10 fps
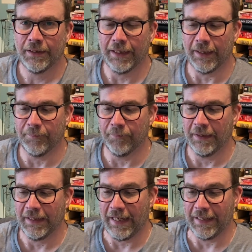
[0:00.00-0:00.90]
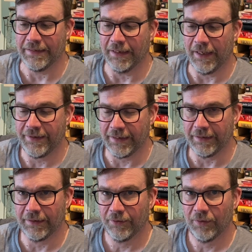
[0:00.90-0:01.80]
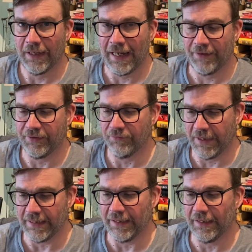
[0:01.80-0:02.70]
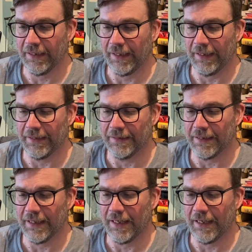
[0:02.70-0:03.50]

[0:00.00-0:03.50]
and I think having read it and